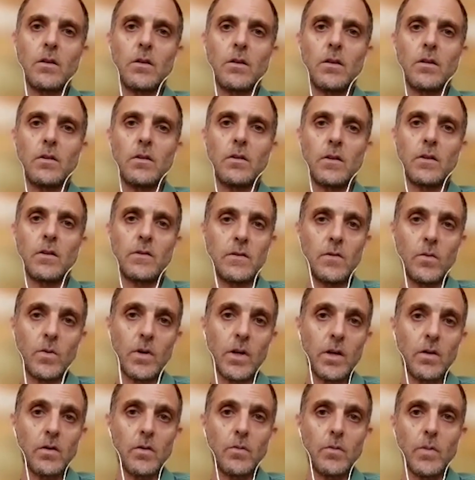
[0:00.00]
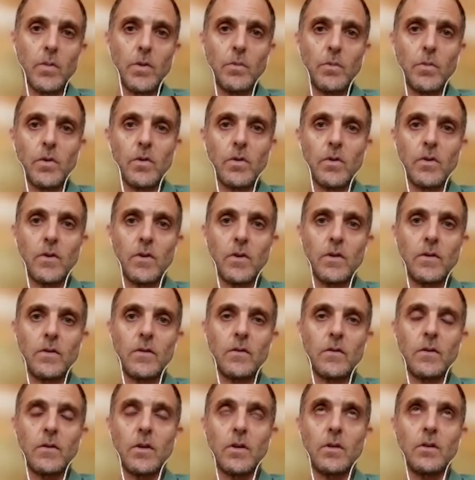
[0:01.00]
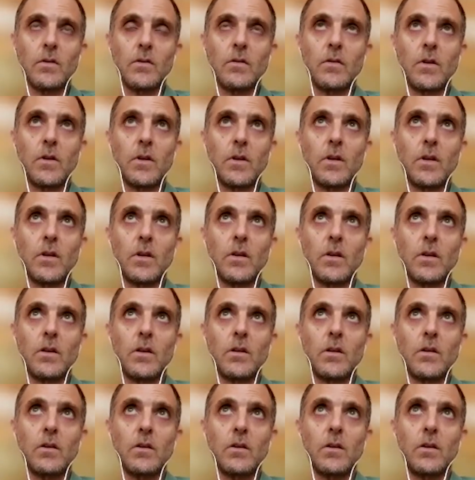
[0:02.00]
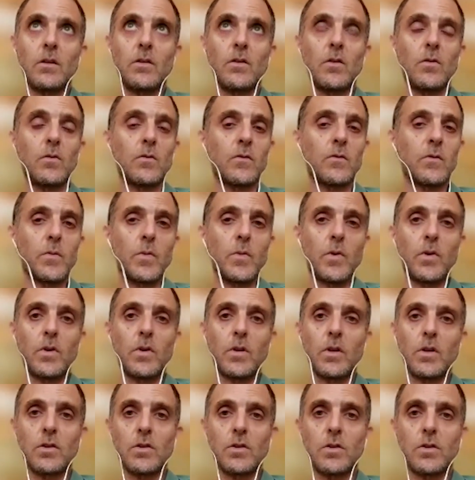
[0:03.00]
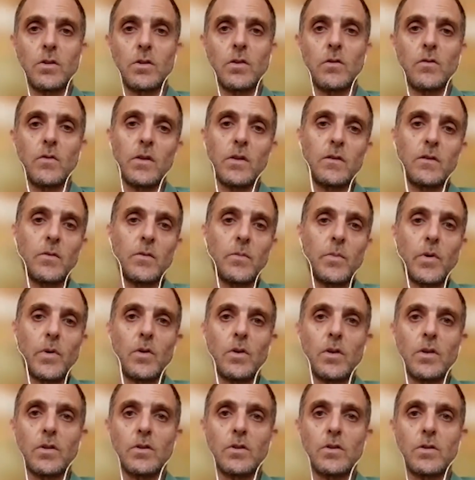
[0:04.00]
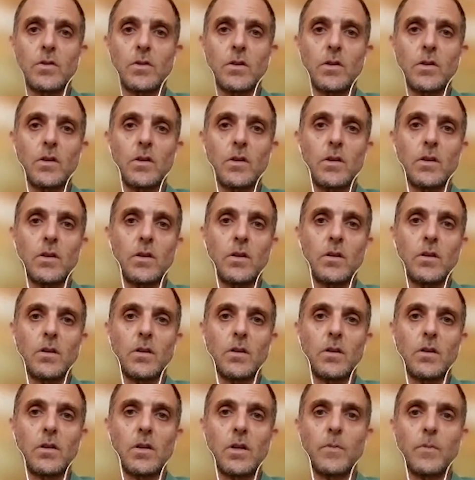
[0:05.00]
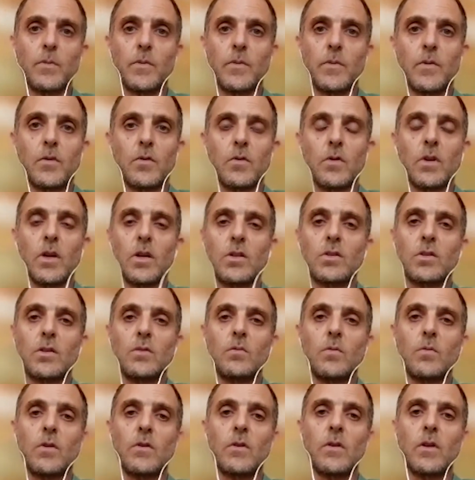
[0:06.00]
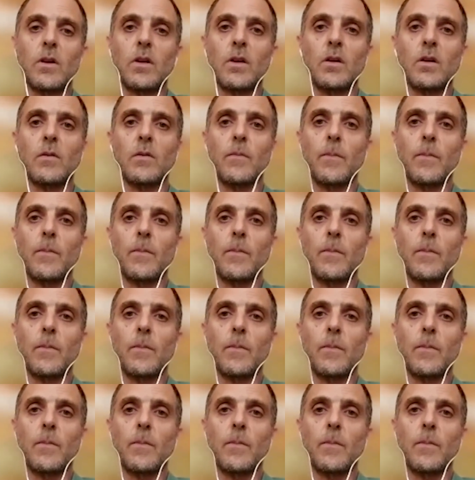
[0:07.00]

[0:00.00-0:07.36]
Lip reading: That's the way he remembers it, and he knows Polish. He reads in Polish. He keeps connection with the